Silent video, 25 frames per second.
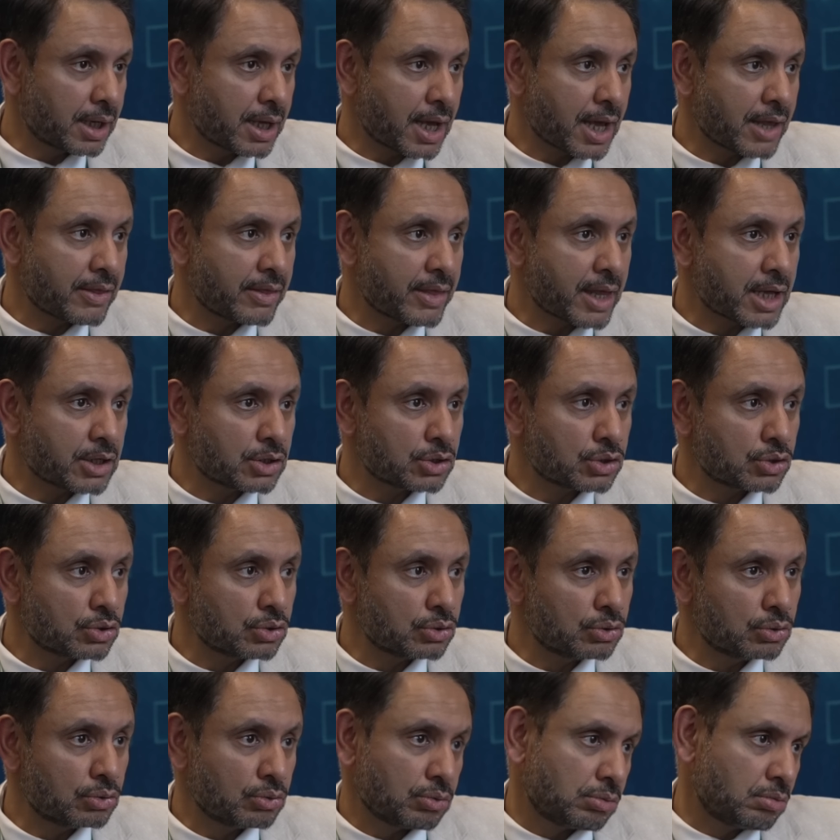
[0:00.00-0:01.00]
And then
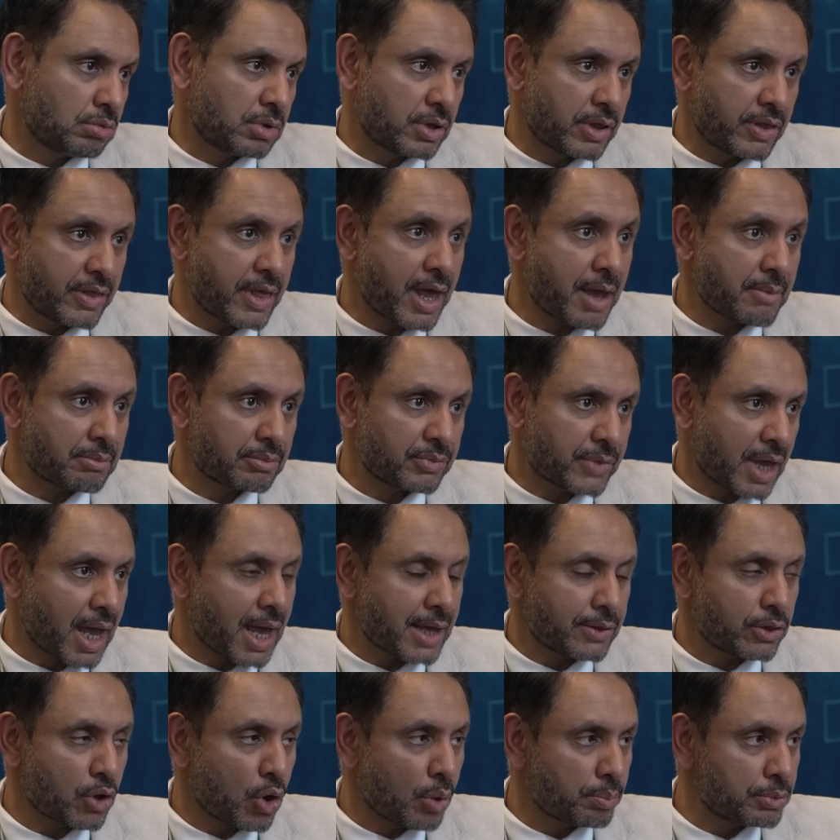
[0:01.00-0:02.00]
to them, they
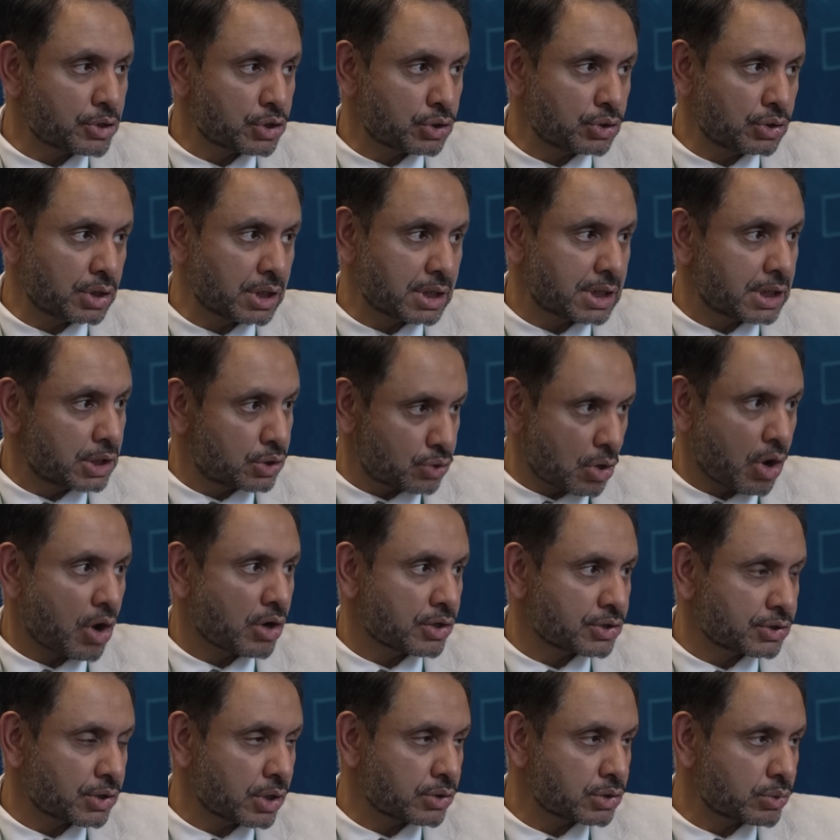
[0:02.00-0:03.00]
had the opportunity to
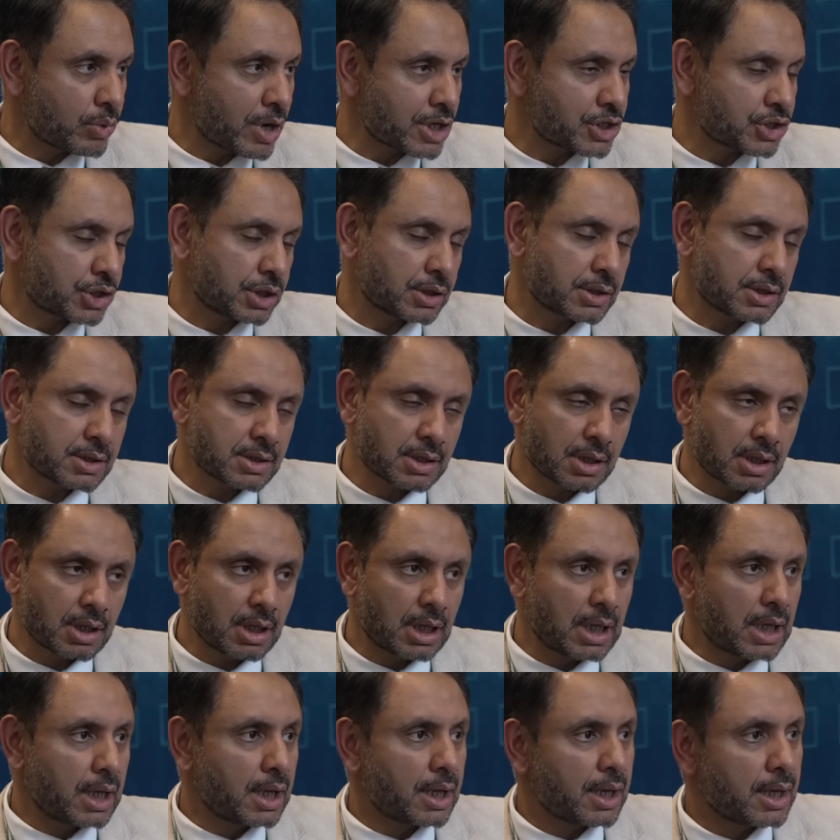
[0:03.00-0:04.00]
ask those questions
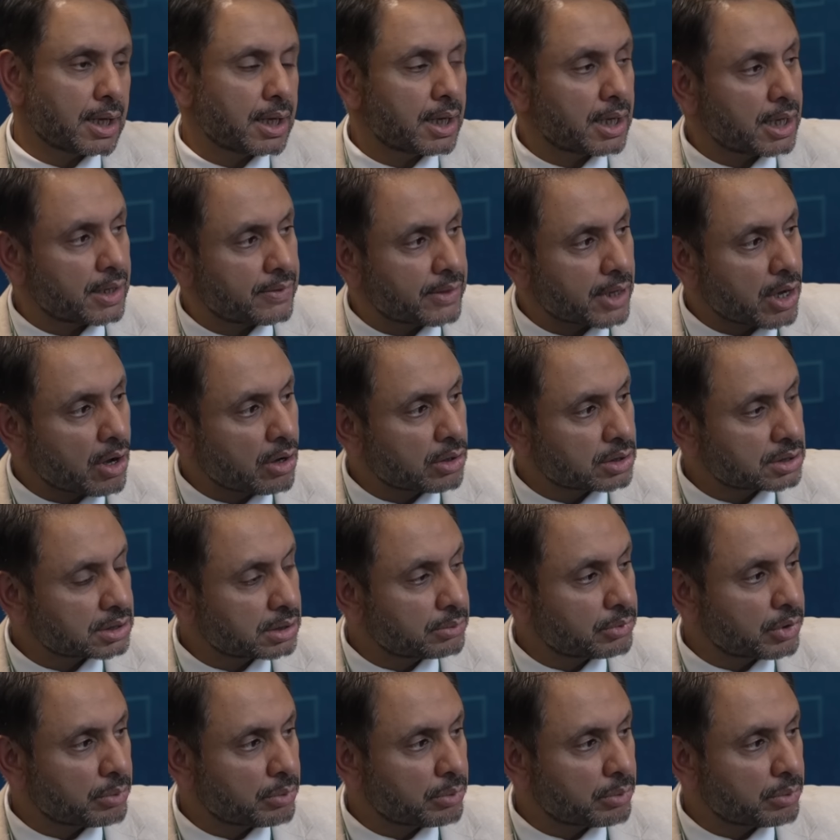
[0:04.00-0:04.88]
and they asked them